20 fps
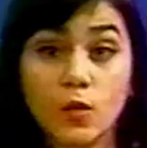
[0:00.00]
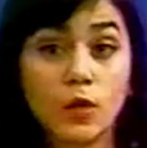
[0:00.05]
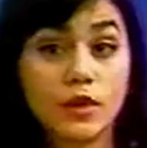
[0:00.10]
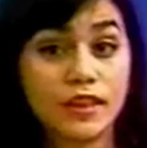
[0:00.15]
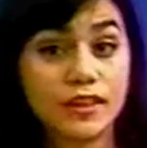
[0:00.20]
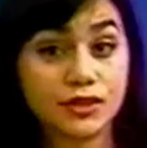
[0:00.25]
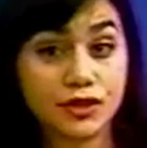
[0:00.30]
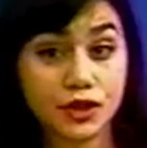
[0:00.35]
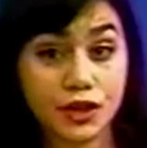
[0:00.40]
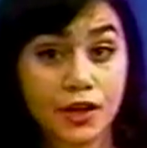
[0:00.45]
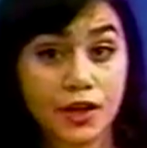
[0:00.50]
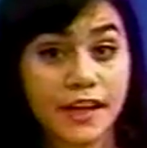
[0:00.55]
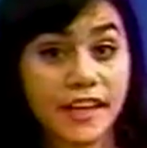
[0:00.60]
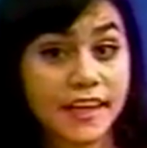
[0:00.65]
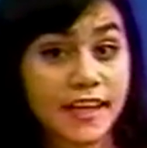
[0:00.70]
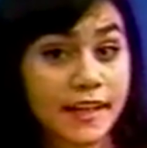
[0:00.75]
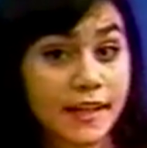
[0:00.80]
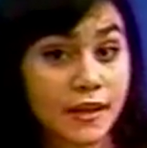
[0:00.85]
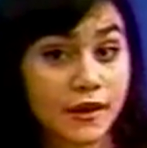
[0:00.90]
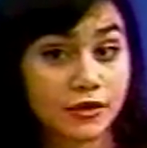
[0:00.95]
when the jury
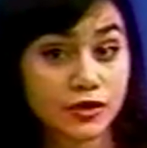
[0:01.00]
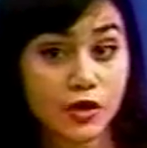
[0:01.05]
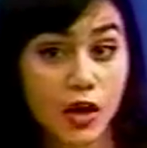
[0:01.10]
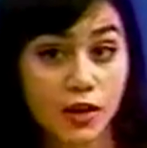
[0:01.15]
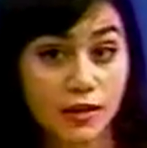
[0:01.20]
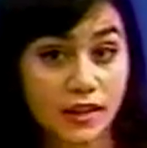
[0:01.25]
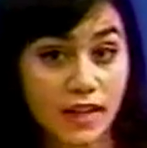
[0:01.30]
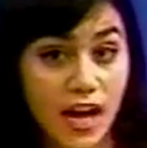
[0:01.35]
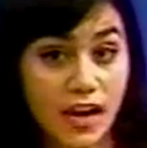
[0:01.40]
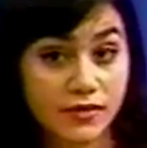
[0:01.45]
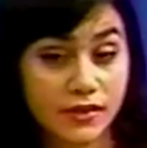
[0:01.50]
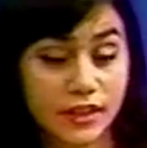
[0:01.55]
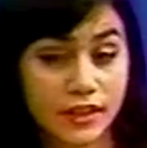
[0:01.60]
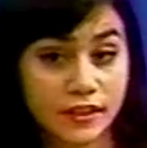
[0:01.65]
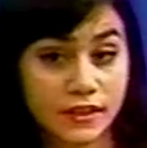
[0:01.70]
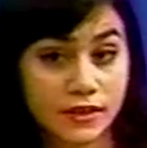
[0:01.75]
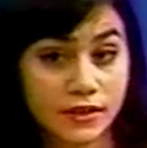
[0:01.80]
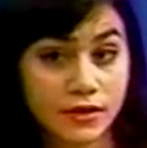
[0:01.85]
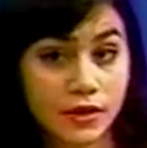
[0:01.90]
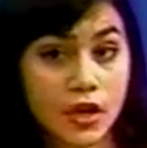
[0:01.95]
hears all the
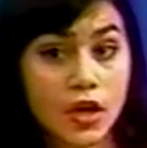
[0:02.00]
evidence.